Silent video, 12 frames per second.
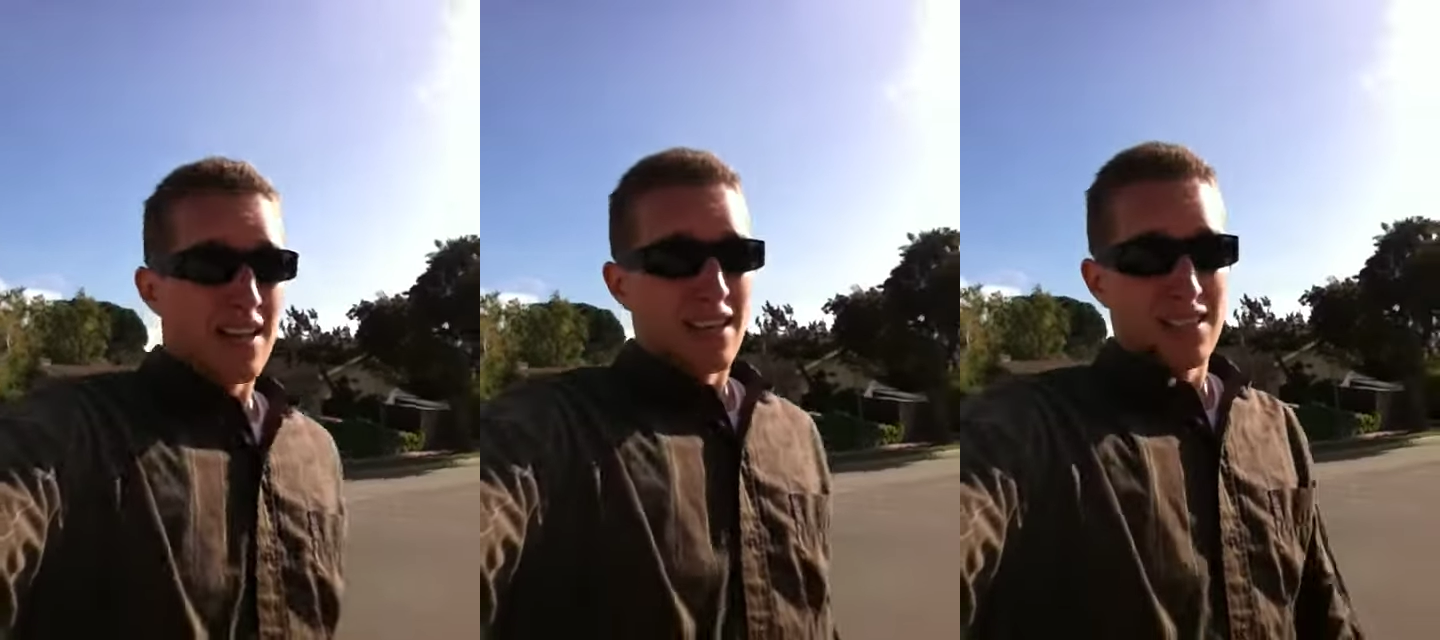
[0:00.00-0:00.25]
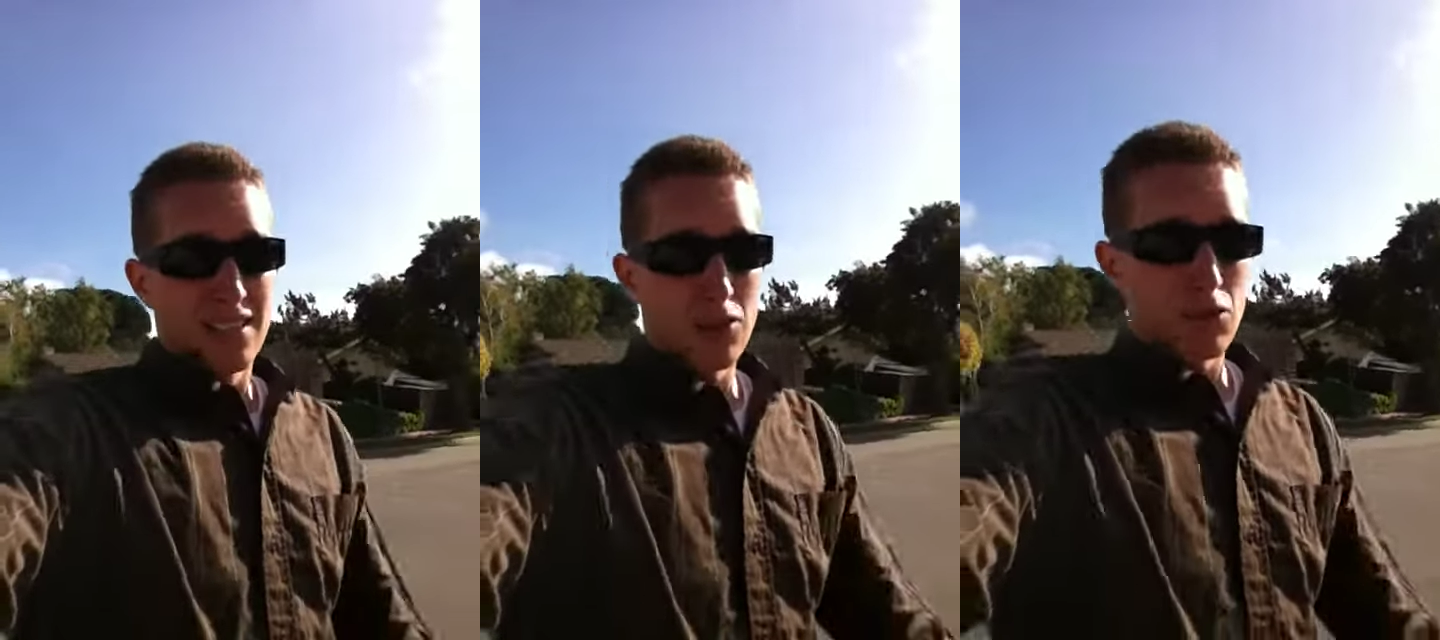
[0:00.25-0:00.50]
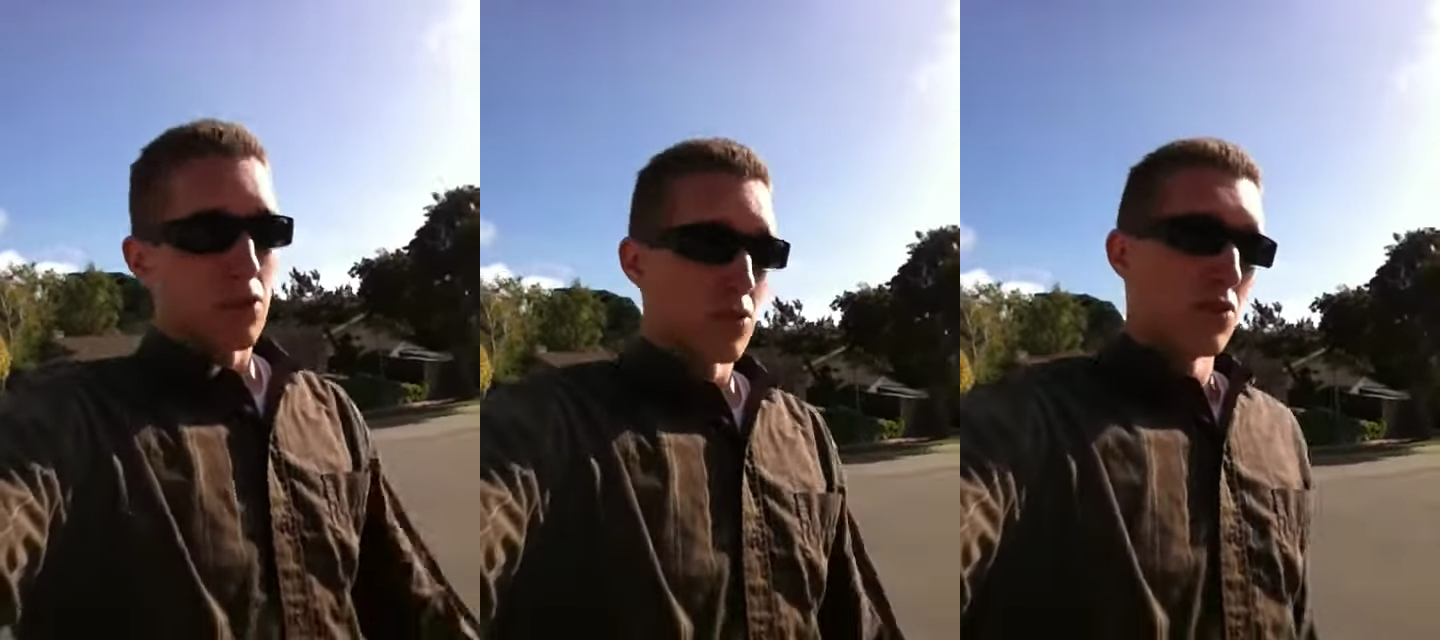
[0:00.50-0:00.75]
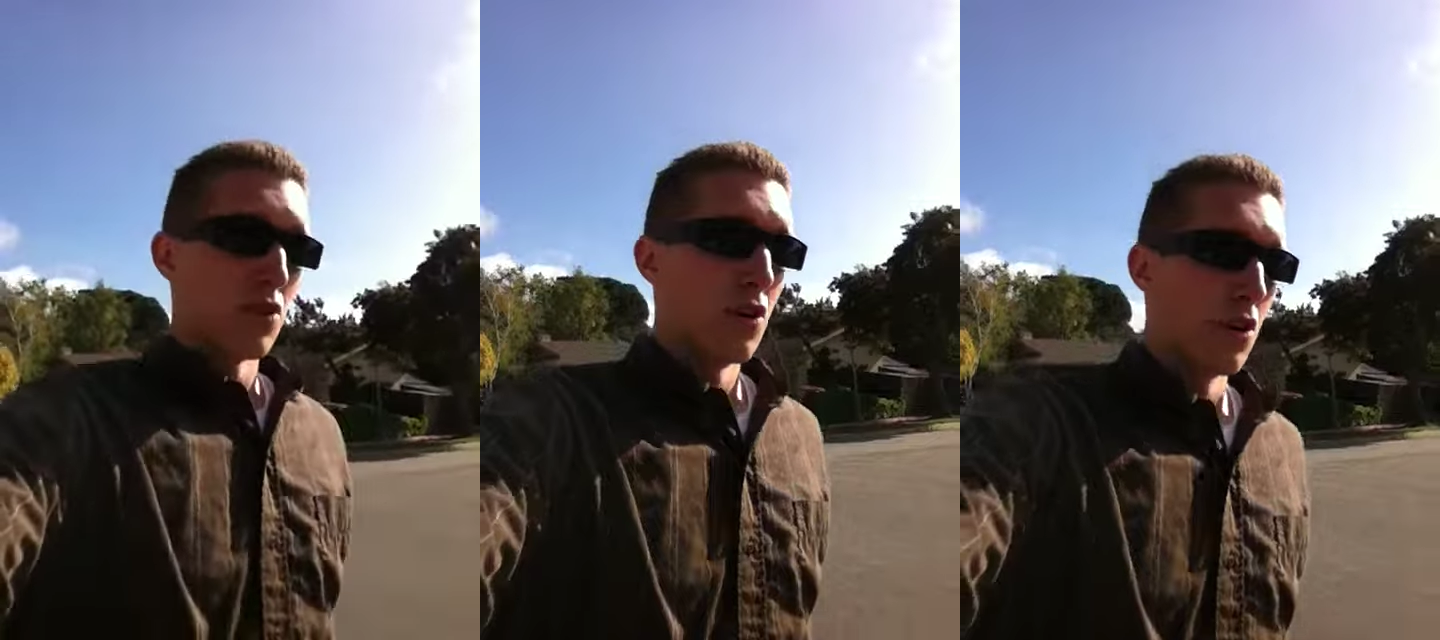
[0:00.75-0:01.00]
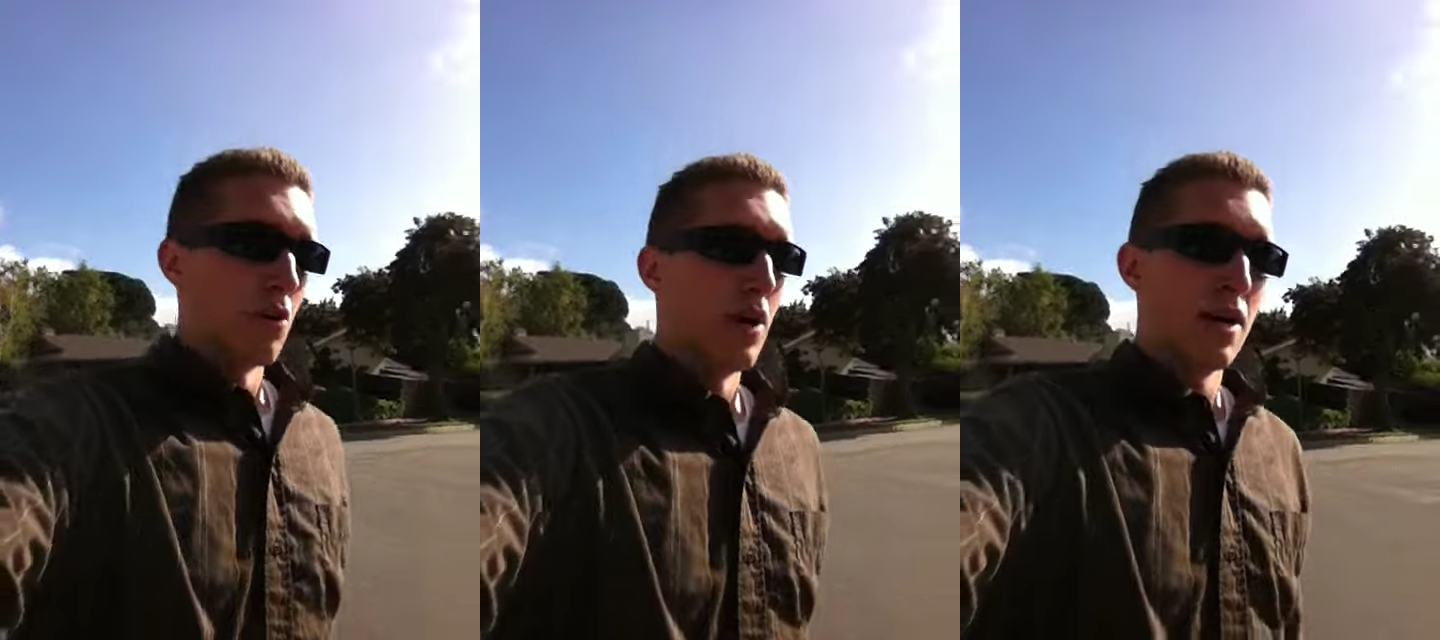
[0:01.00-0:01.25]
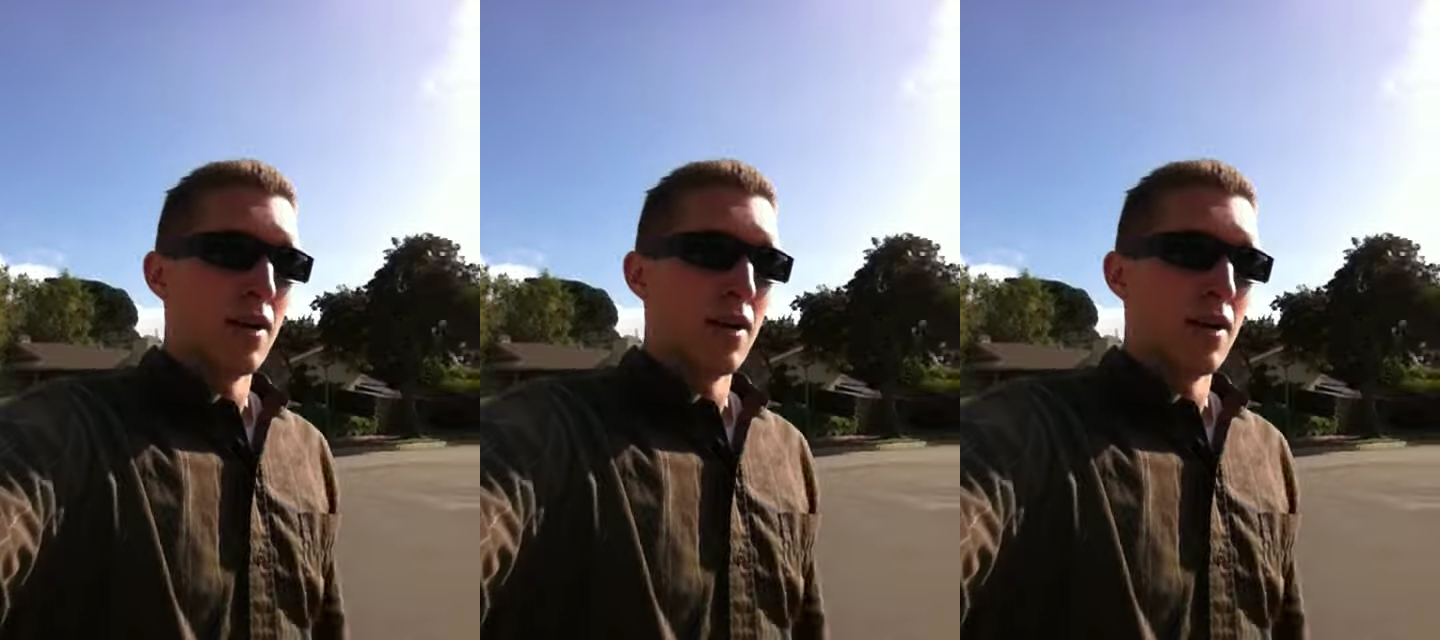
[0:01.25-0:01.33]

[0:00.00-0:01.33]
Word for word: etc. So